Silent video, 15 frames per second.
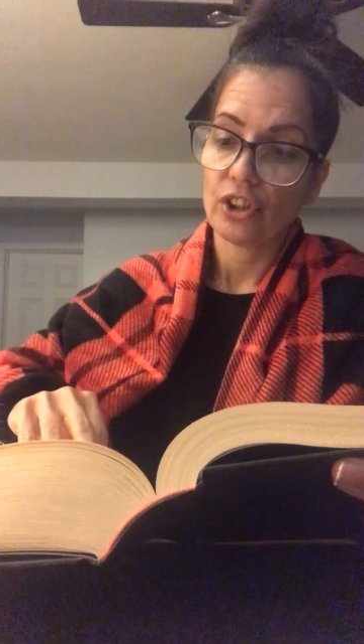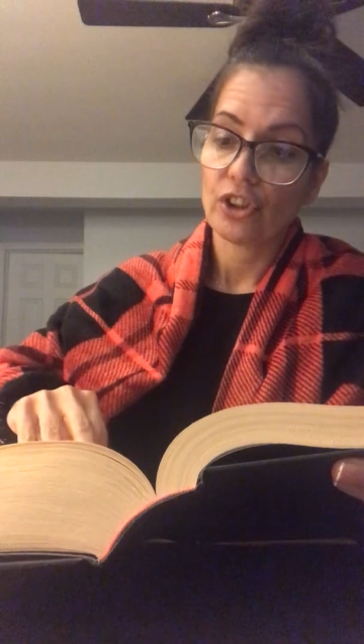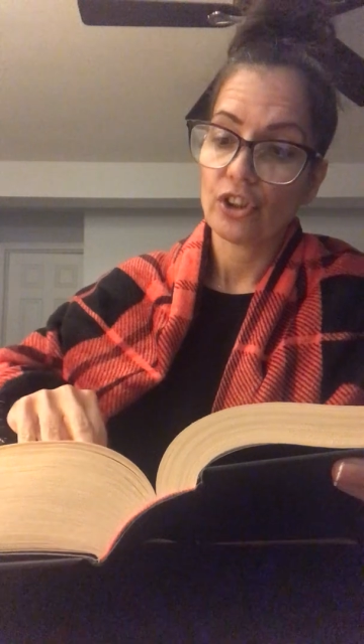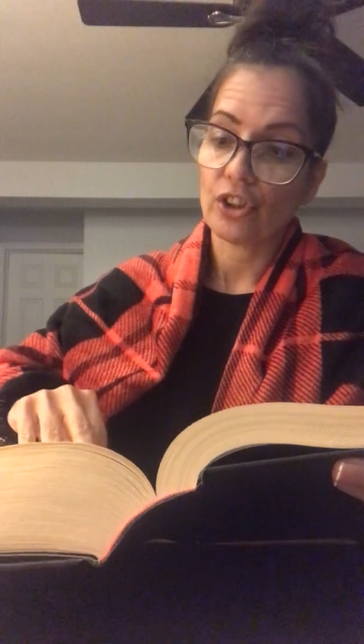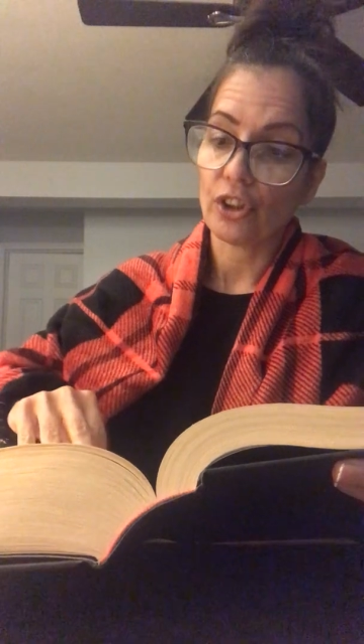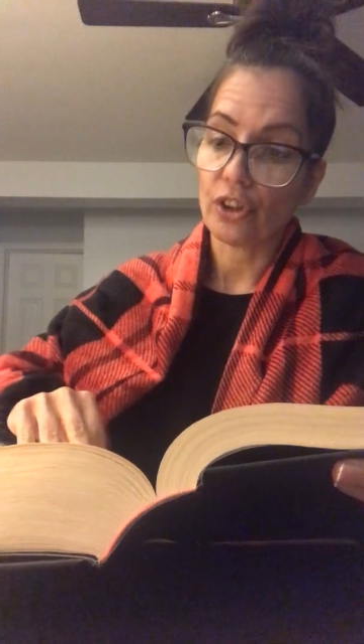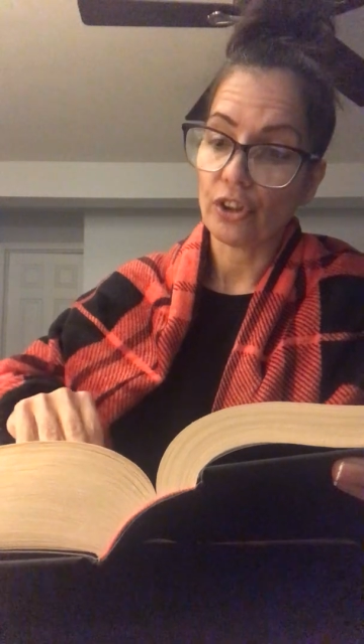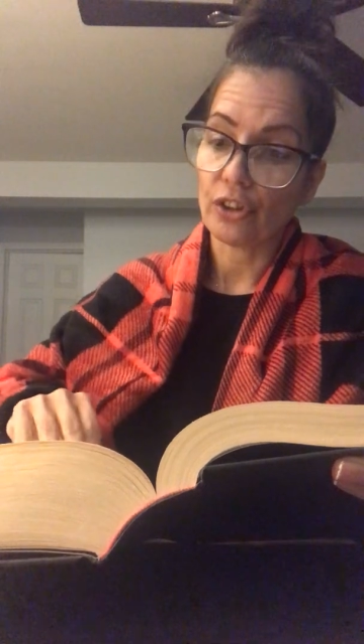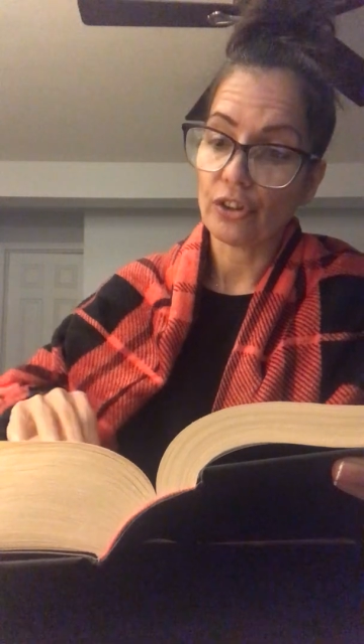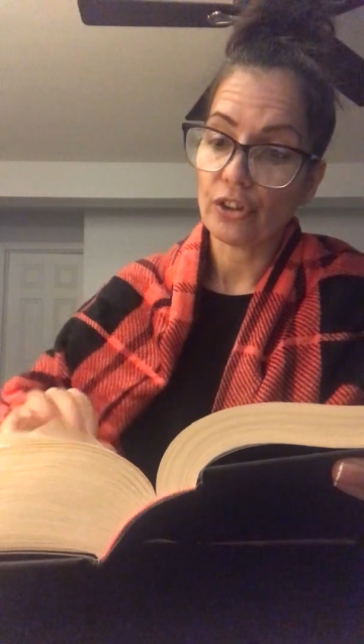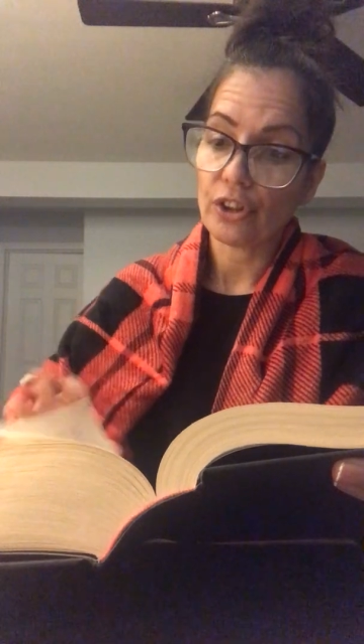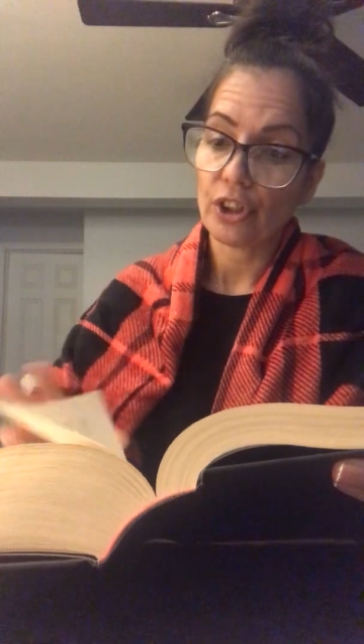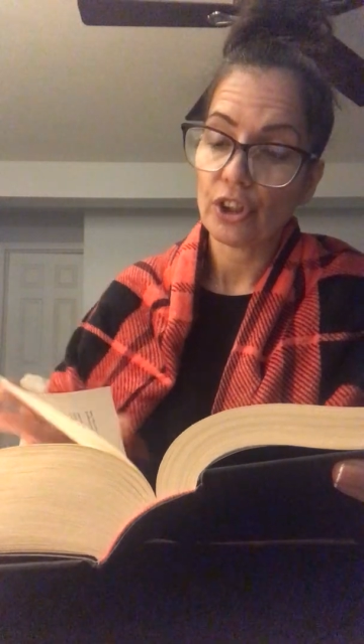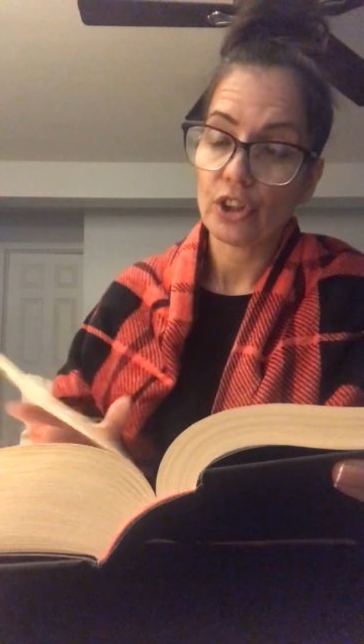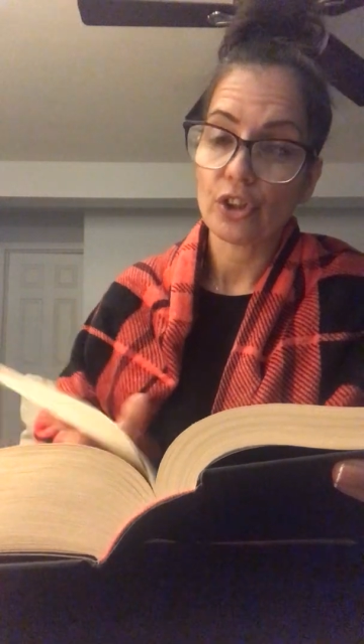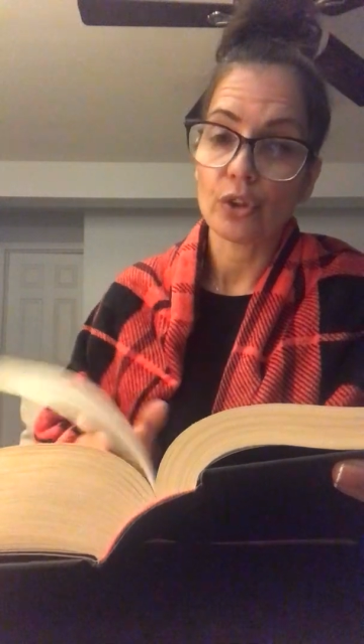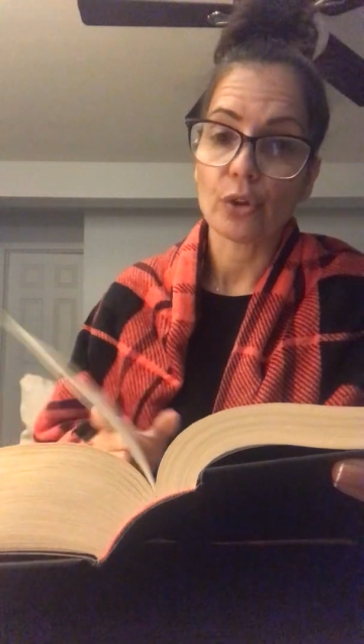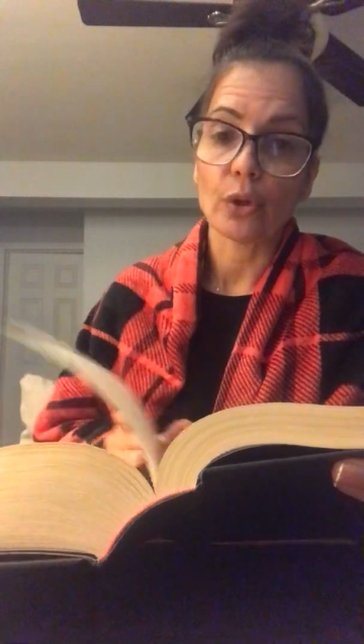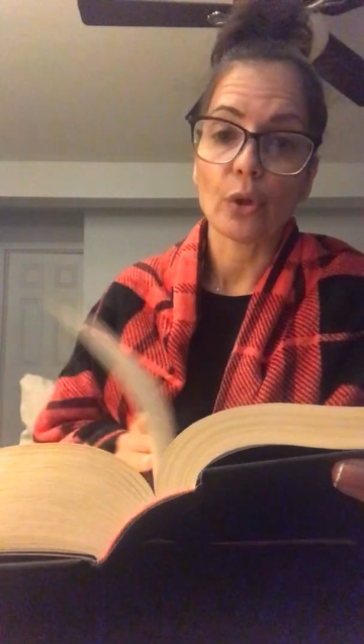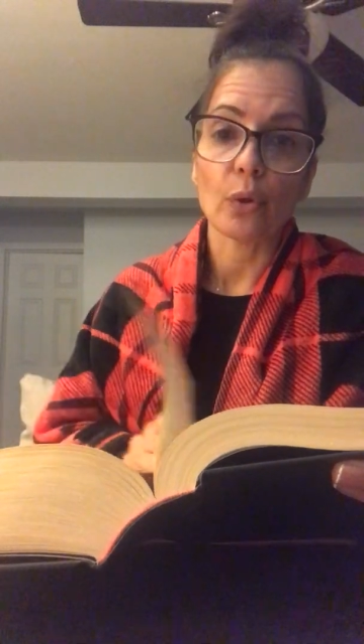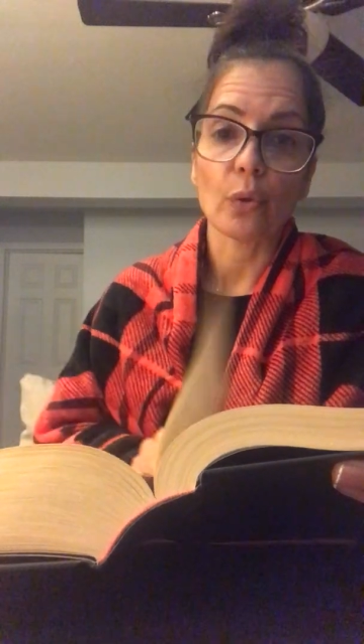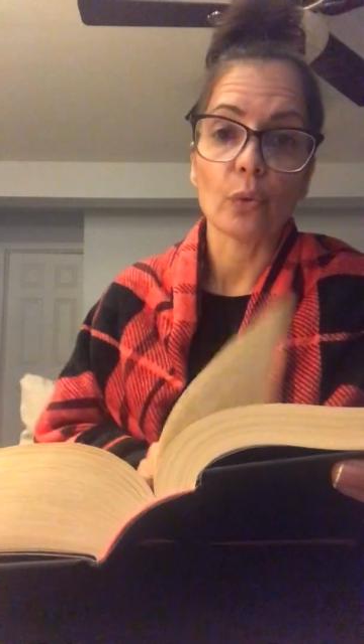turned to
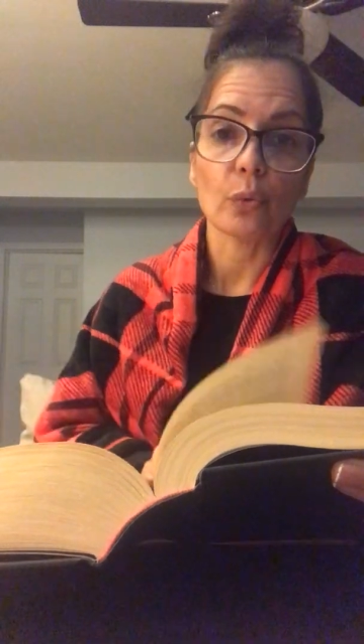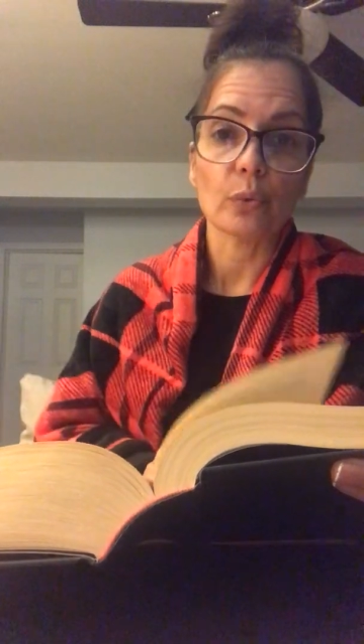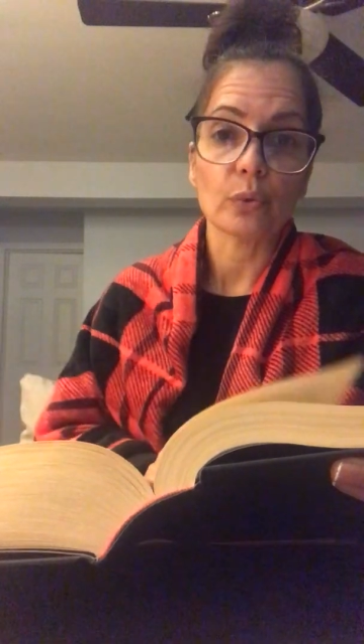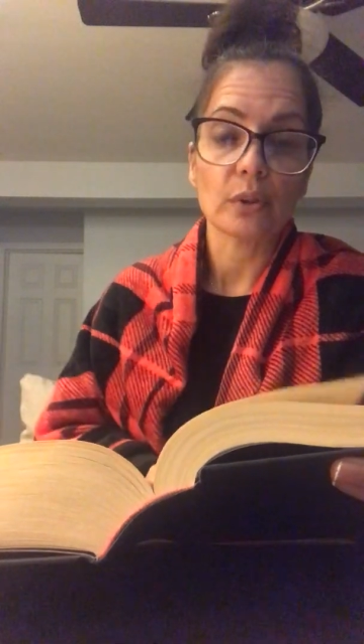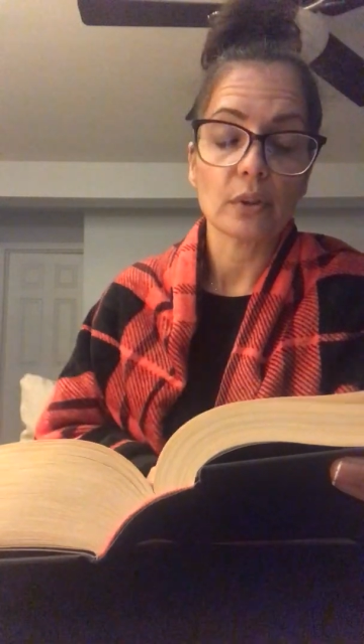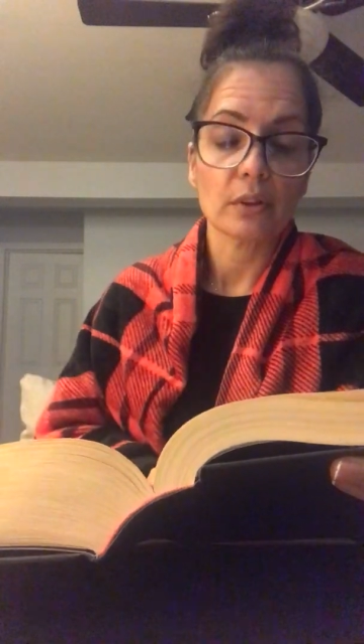gold.